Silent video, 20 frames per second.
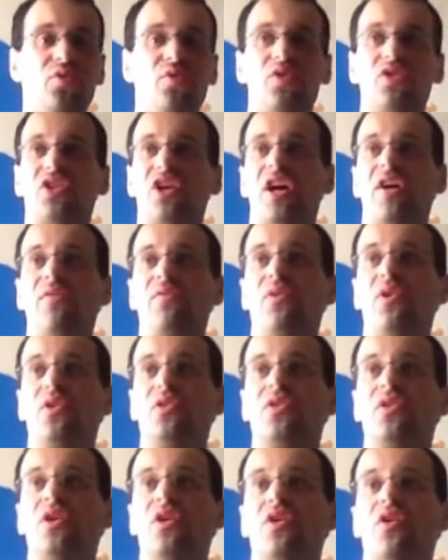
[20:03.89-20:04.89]
I'm the
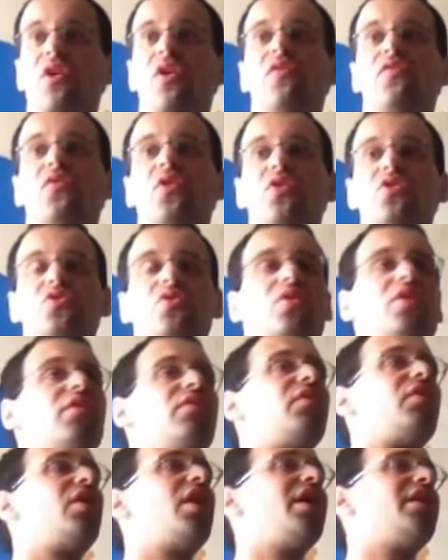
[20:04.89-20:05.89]
rules, I have a right to
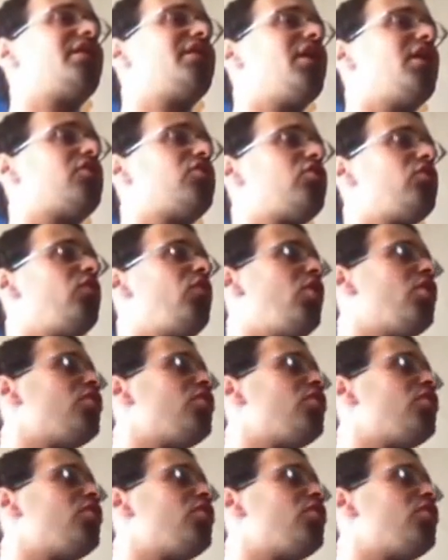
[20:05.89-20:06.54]
do what I want.